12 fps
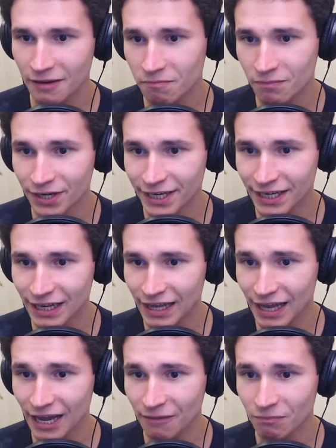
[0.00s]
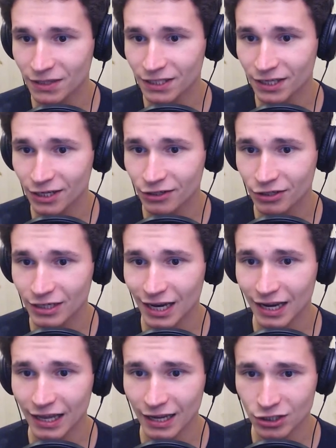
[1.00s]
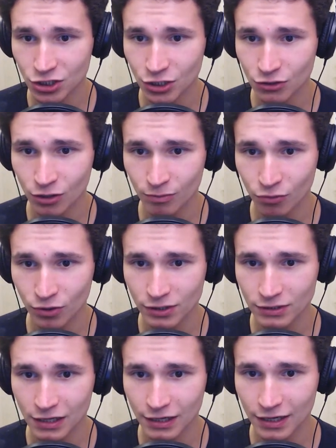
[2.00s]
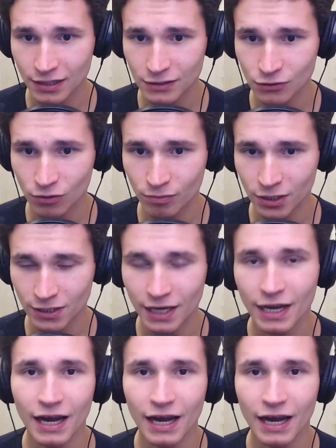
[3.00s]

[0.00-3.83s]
preliminary election to appoint delegates to a party.